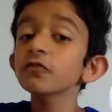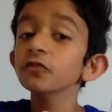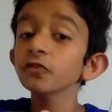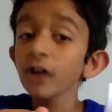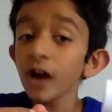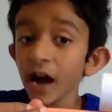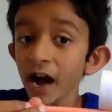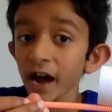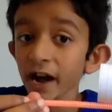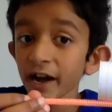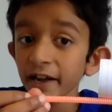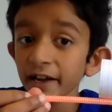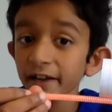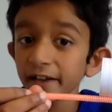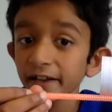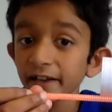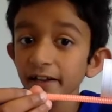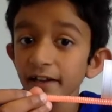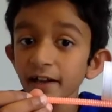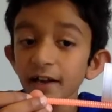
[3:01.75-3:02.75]

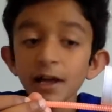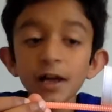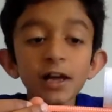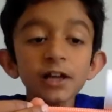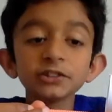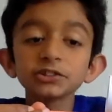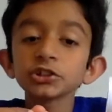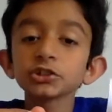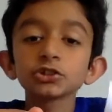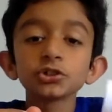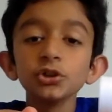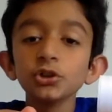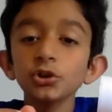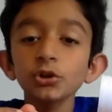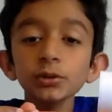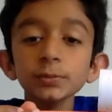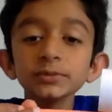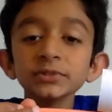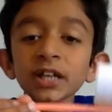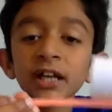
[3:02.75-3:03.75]
fly? It's just
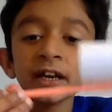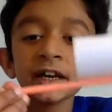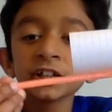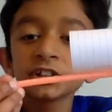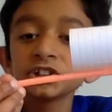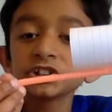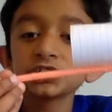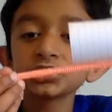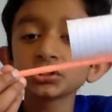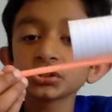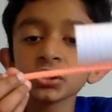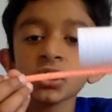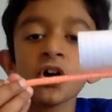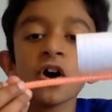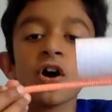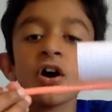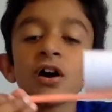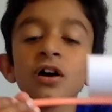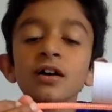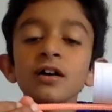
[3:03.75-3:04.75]
hoops and a
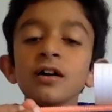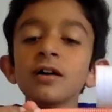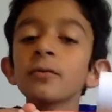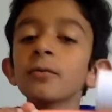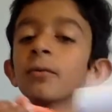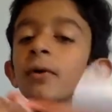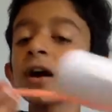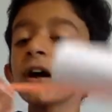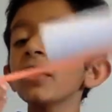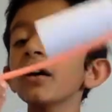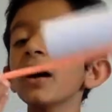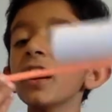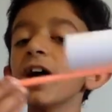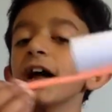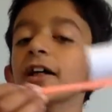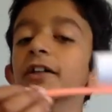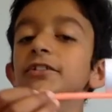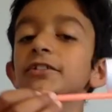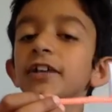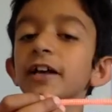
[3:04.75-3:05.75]
straw. Well,
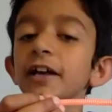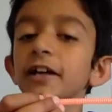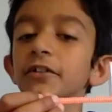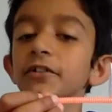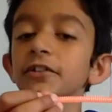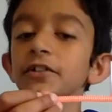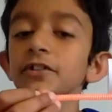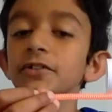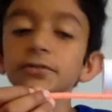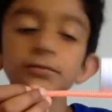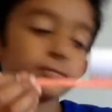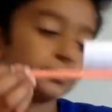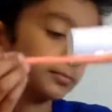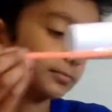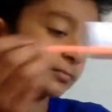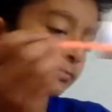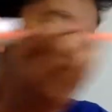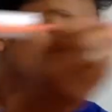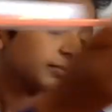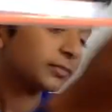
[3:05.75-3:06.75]
I'll tell you.
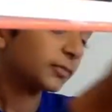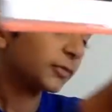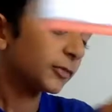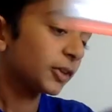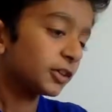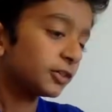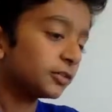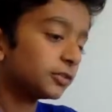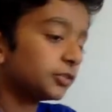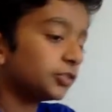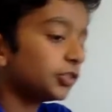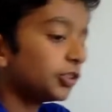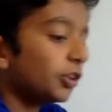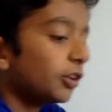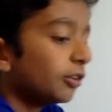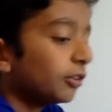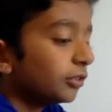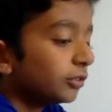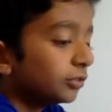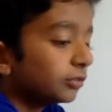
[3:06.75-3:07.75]

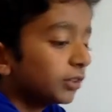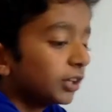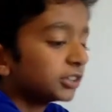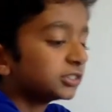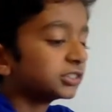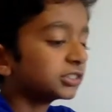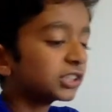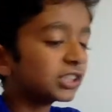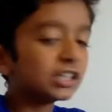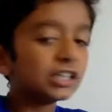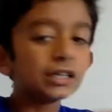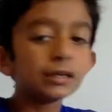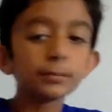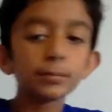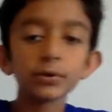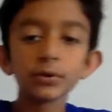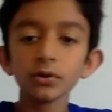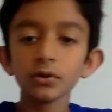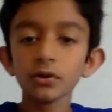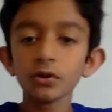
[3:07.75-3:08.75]
So let's keep
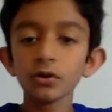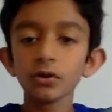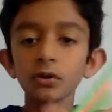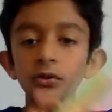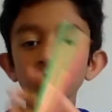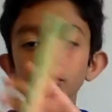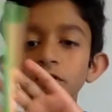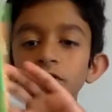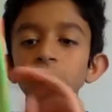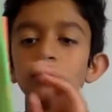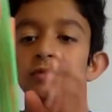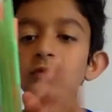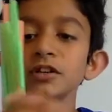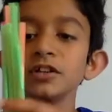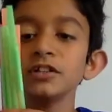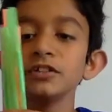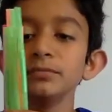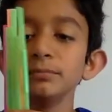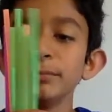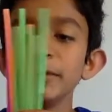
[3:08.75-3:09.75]
all of
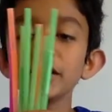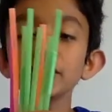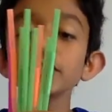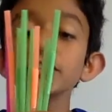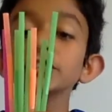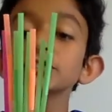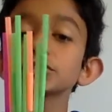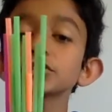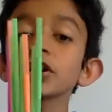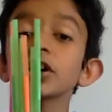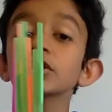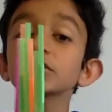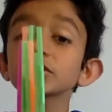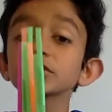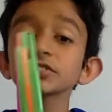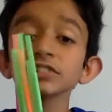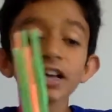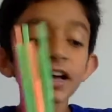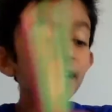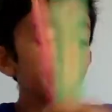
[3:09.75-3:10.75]
these million straws
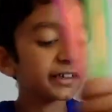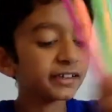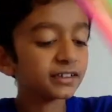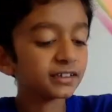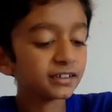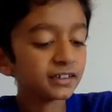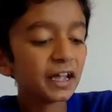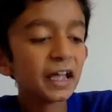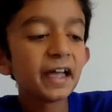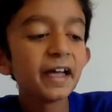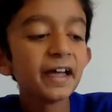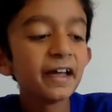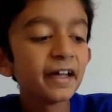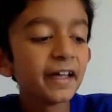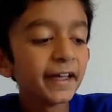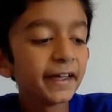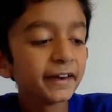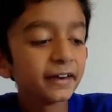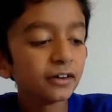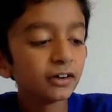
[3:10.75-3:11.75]
aside
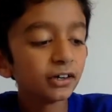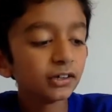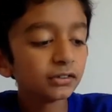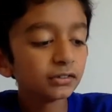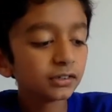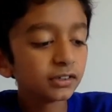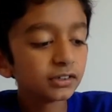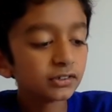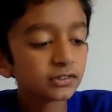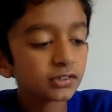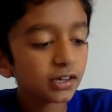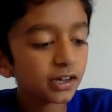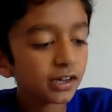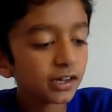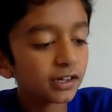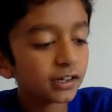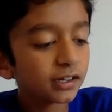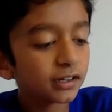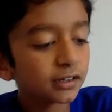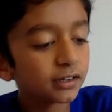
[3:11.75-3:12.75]
and only
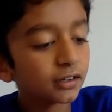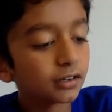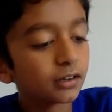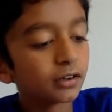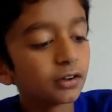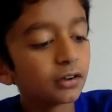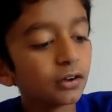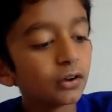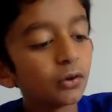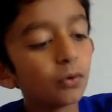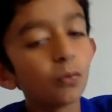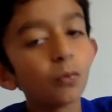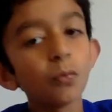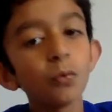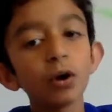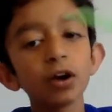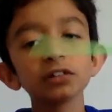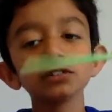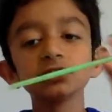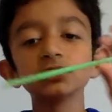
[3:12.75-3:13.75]
take
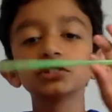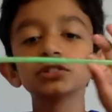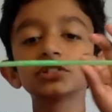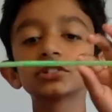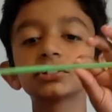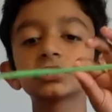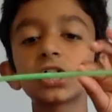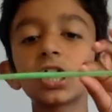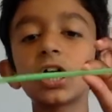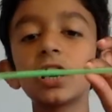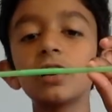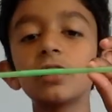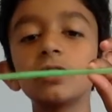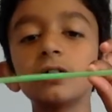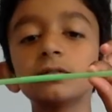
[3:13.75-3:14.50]
one straw.